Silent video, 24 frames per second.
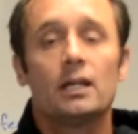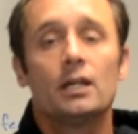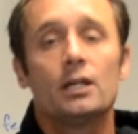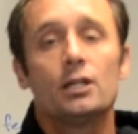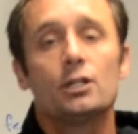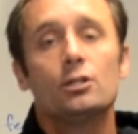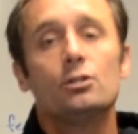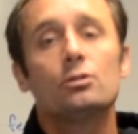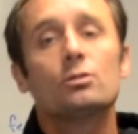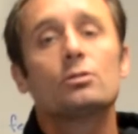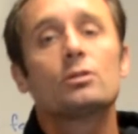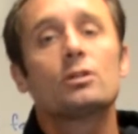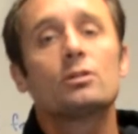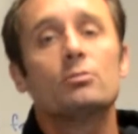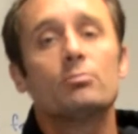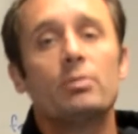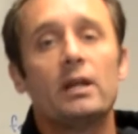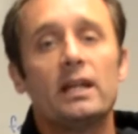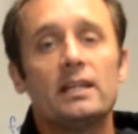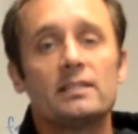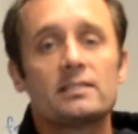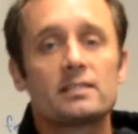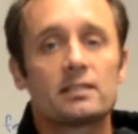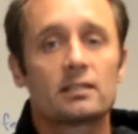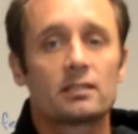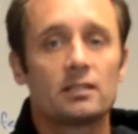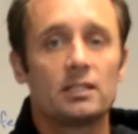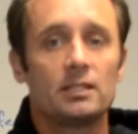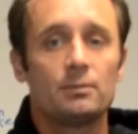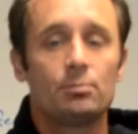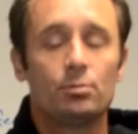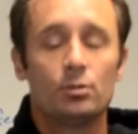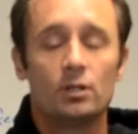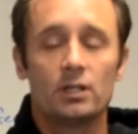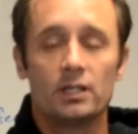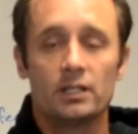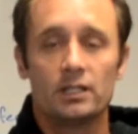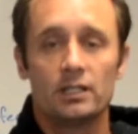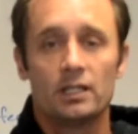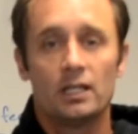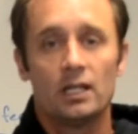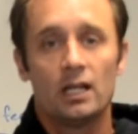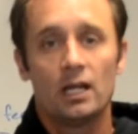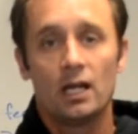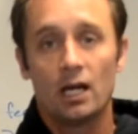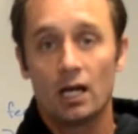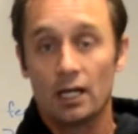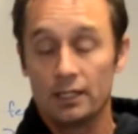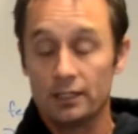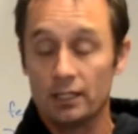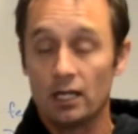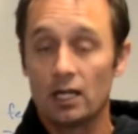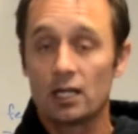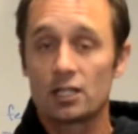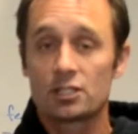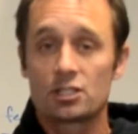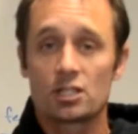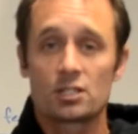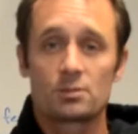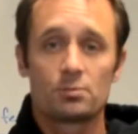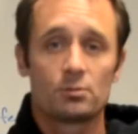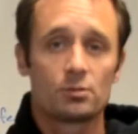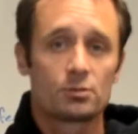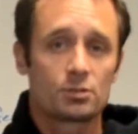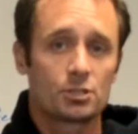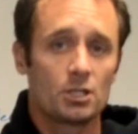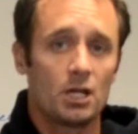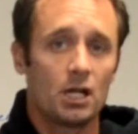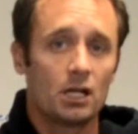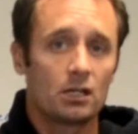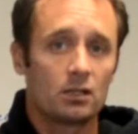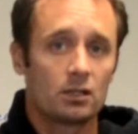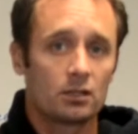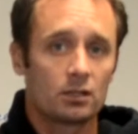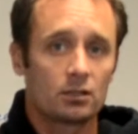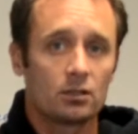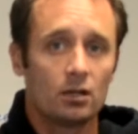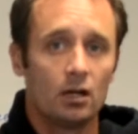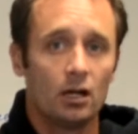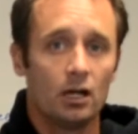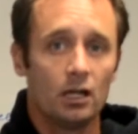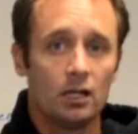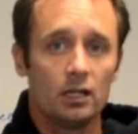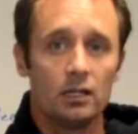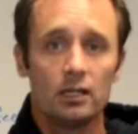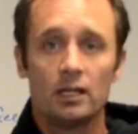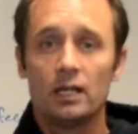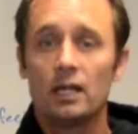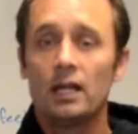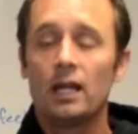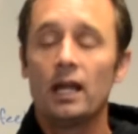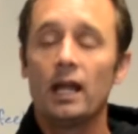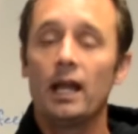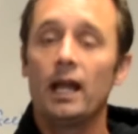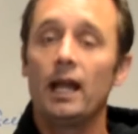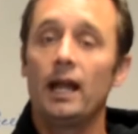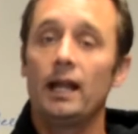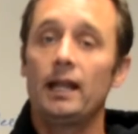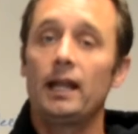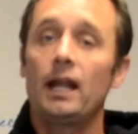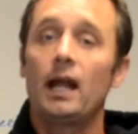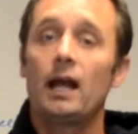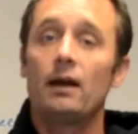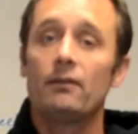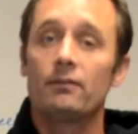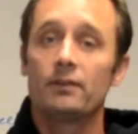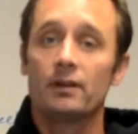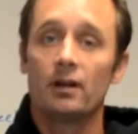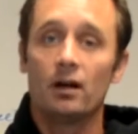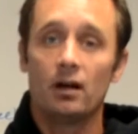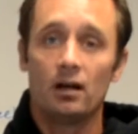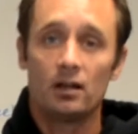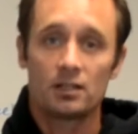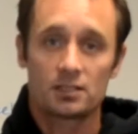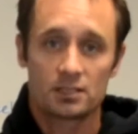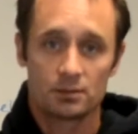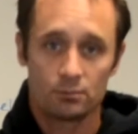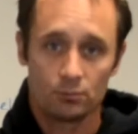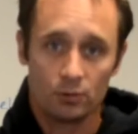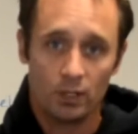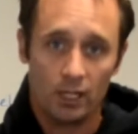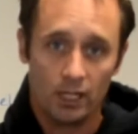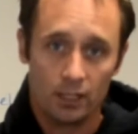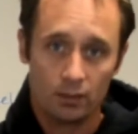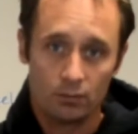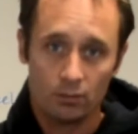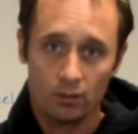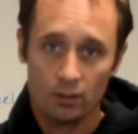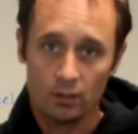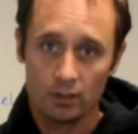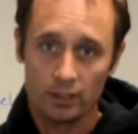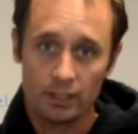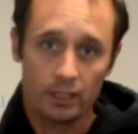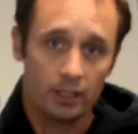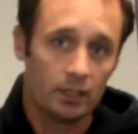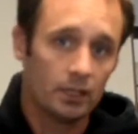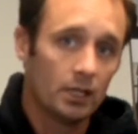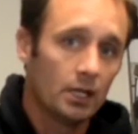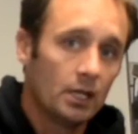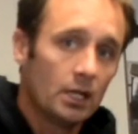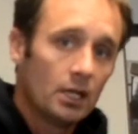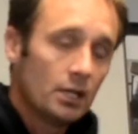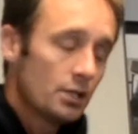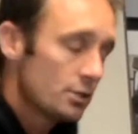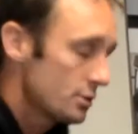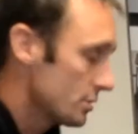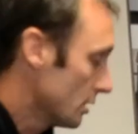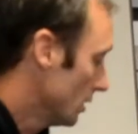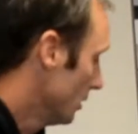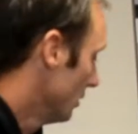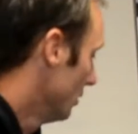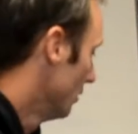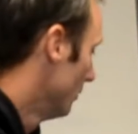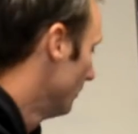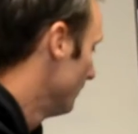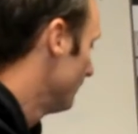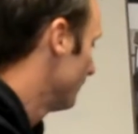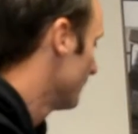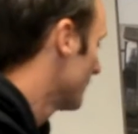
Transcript: you can basically put a non-adjustable shock on a car and have an awesome ride quality. So